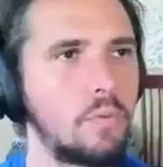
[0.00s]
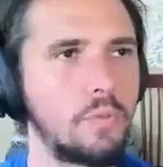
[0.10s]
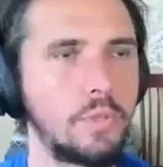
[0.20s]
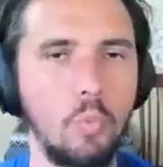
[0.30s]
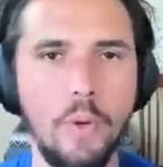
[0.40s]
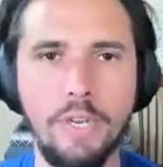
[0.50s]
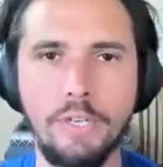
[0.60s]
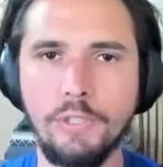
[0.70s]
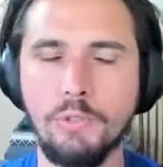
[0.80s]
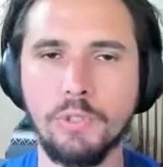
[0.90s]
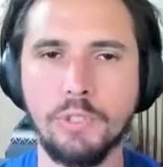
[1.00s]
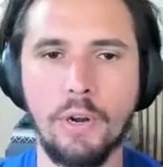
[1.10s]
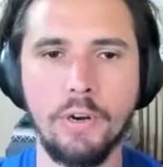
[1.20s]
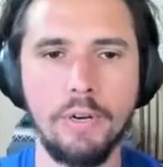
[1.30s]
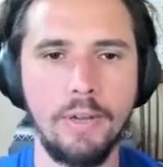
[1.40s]
So when did you
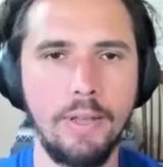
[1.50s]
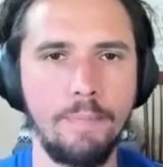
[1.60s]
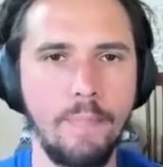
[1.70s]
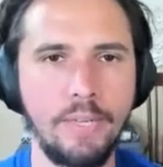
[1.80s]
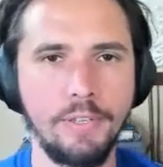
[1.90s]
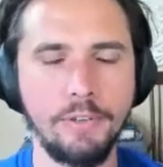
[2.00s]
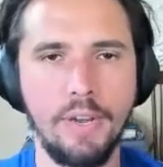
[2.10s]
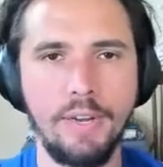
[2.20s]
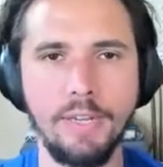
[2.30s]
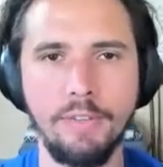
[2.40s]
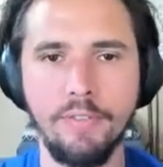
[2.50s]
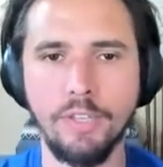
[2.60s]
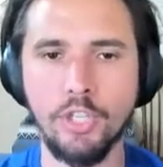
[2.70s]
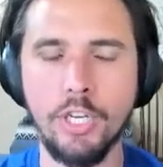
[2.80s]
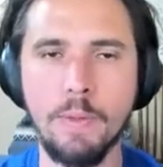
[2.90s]
start integrating the
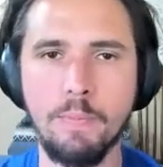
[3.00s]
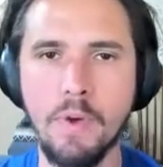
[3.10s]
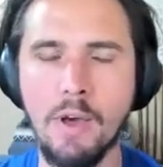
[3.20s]
gym?